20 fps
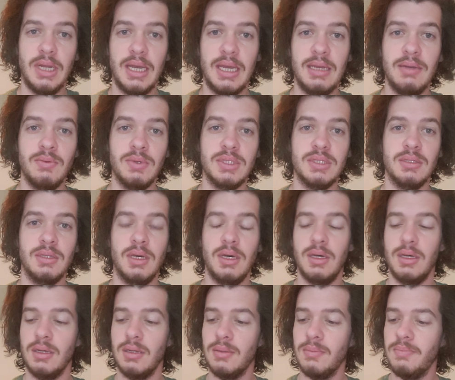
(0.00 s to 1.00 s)
I hate when
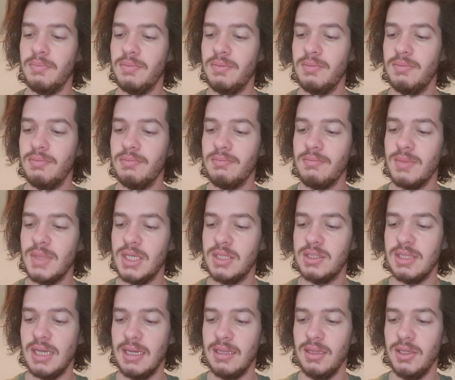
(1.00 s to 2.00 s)

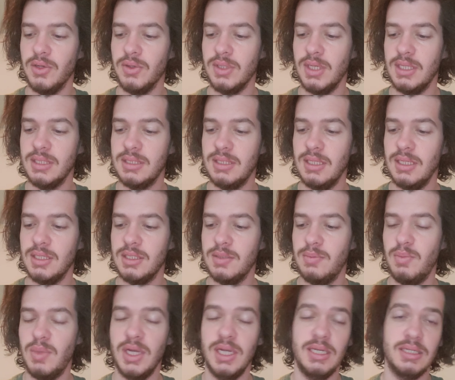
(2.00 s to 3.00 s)
Sadler does this,
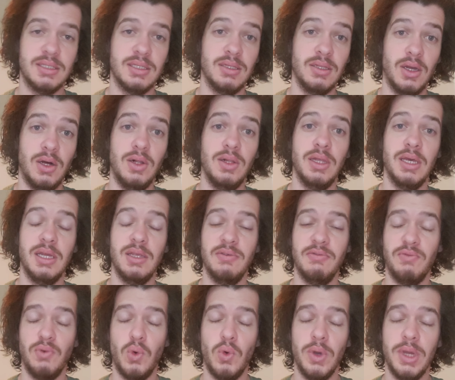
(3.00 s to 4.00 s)
but it's null and
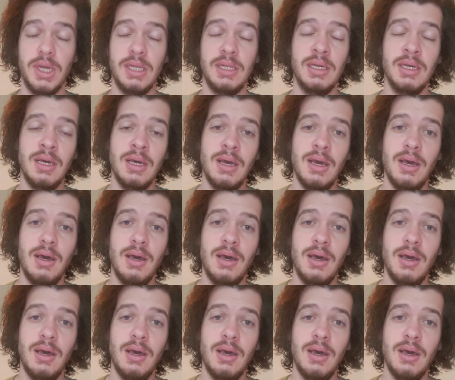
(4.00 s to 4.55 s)
void,